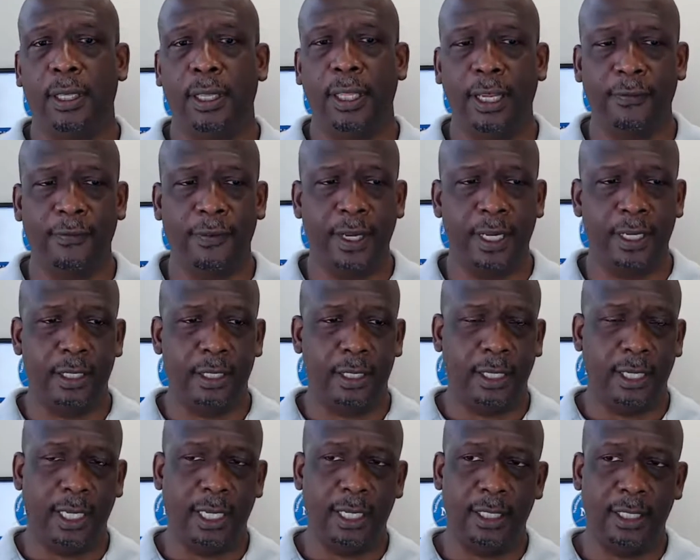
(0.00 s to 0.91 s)
like an
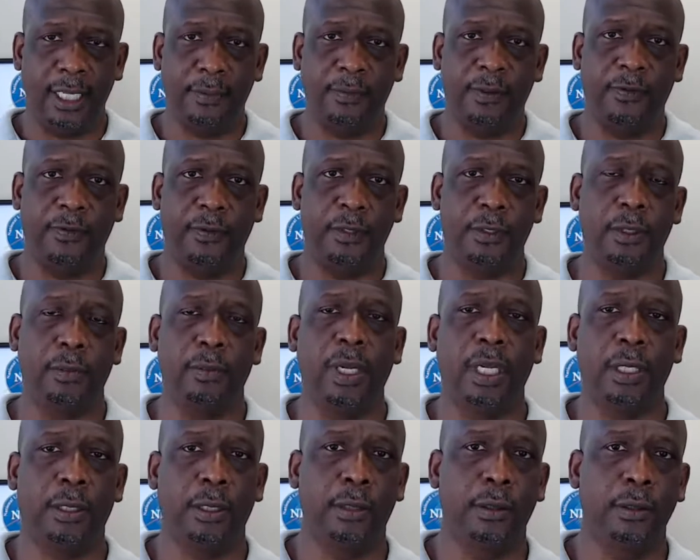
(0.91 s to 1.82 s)
example for
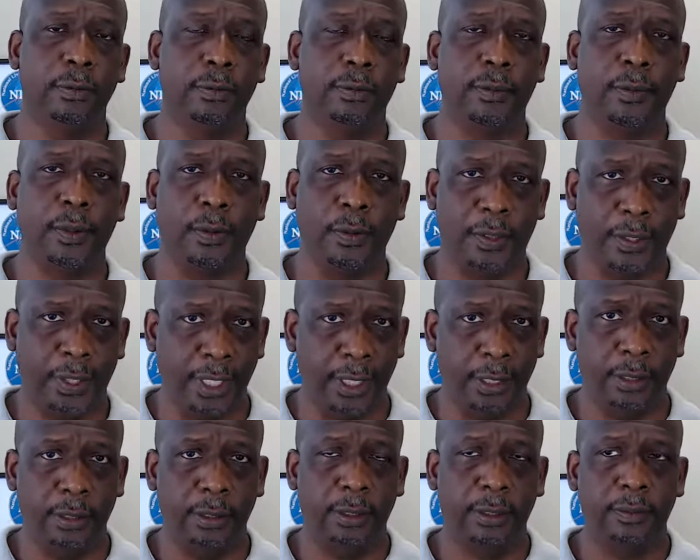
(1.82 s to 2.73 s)
Gemalto or
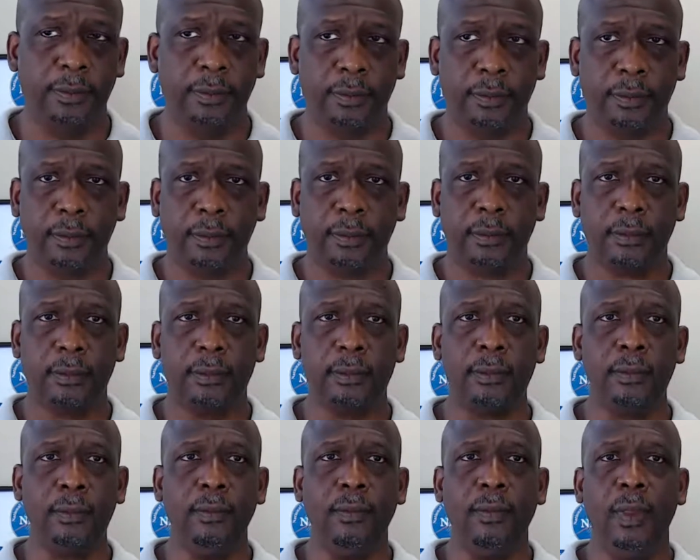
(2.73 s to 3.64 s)
Thales,
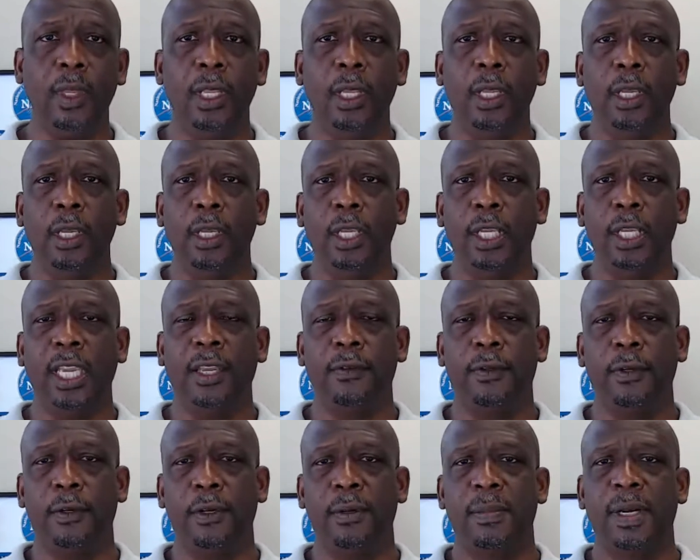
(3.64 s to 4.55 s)
you
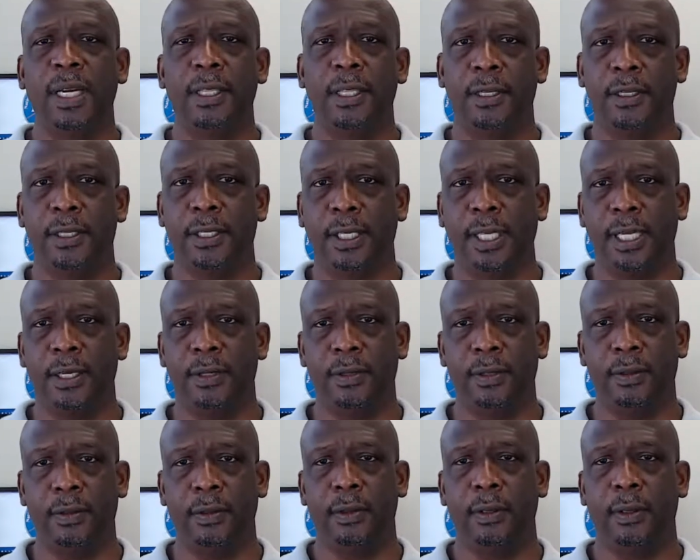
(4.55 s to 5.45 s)
have to go by their
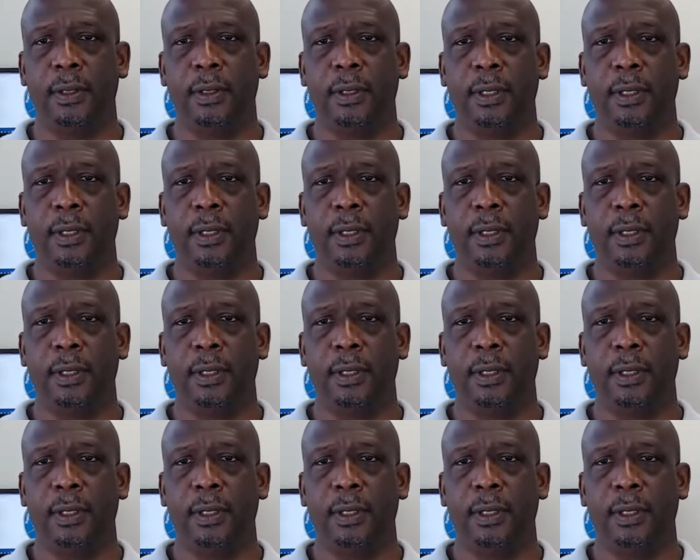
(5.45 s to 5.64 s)
schedule.